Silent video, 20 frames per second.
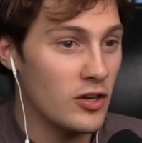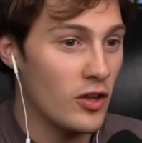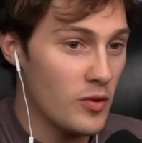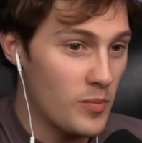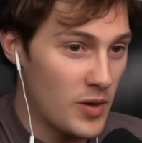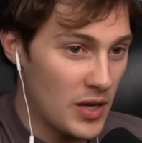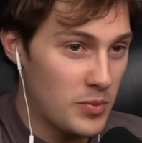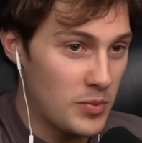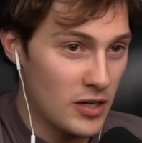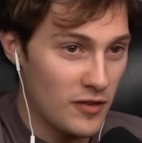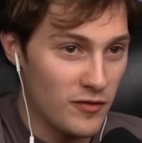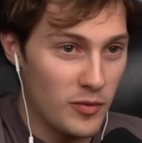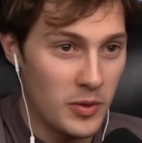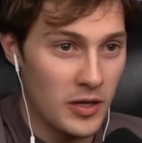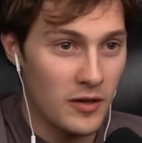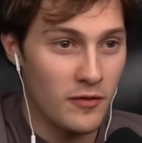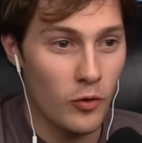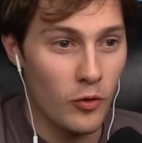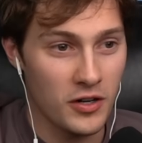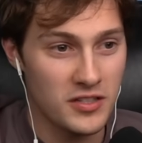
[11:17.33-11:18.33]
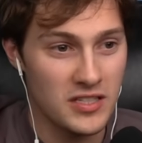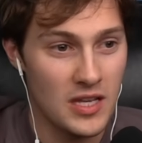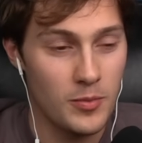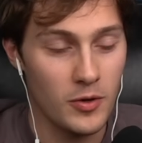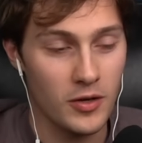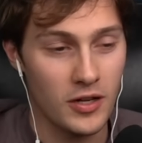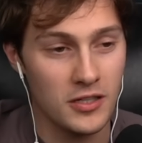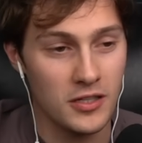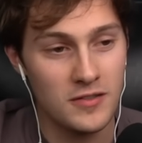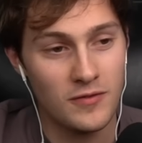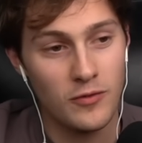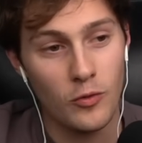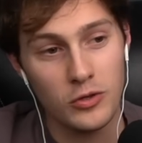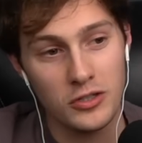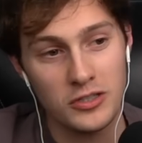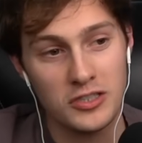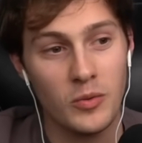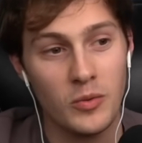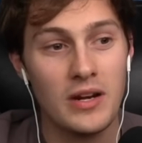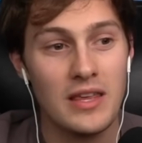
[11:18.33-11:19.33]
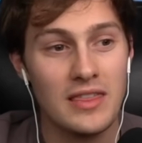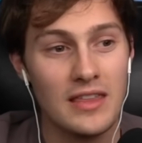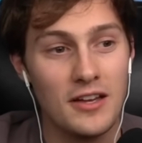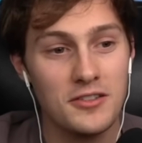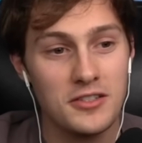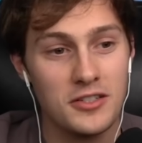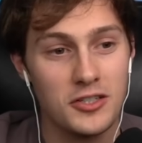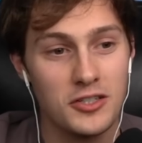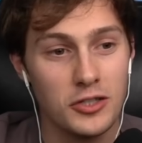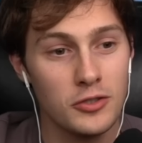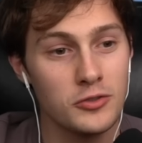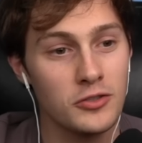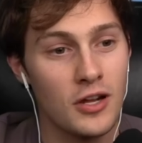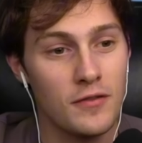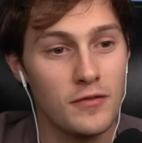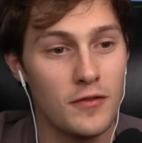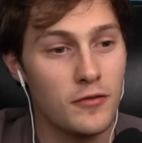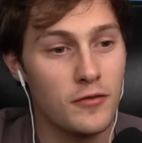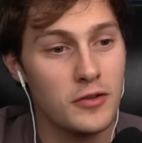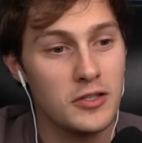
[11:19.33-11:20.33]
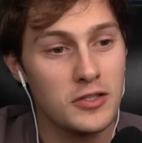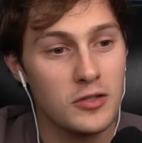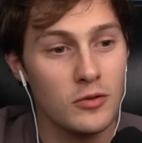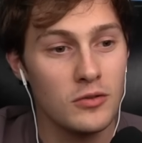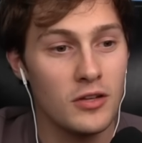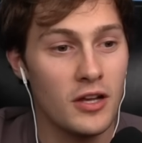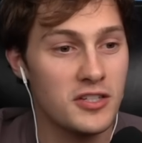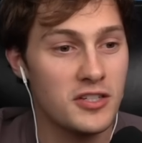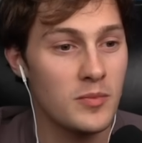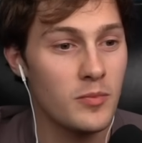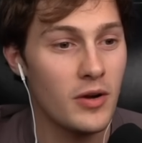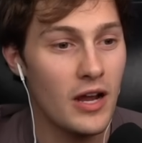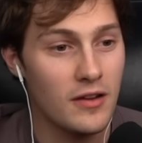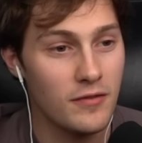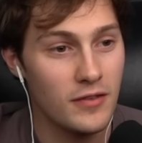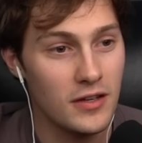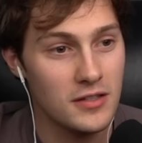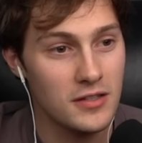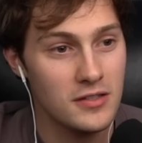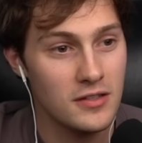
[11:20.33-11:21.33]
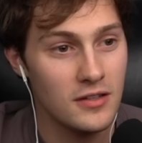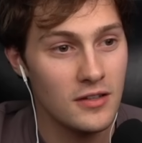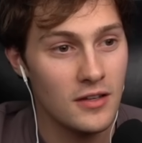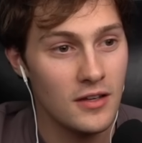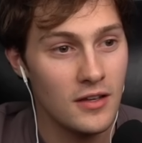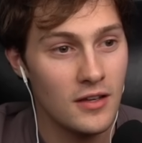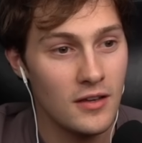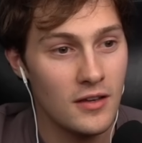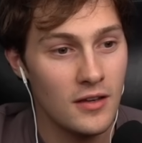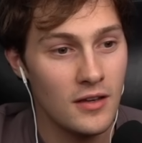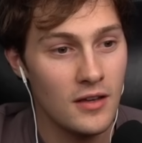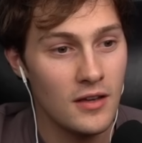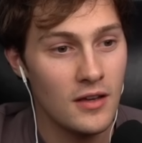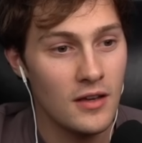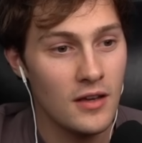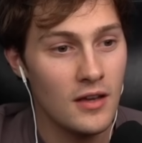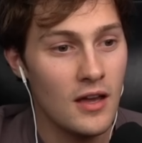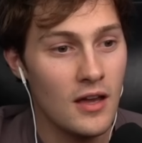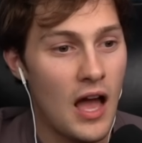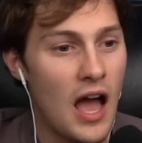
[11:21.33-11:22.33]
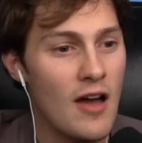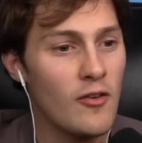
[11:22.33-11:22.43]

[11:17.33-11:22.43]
and the big beautiful bill, for example, cuts 420,000 children off of free school lunch and breakfast. I have a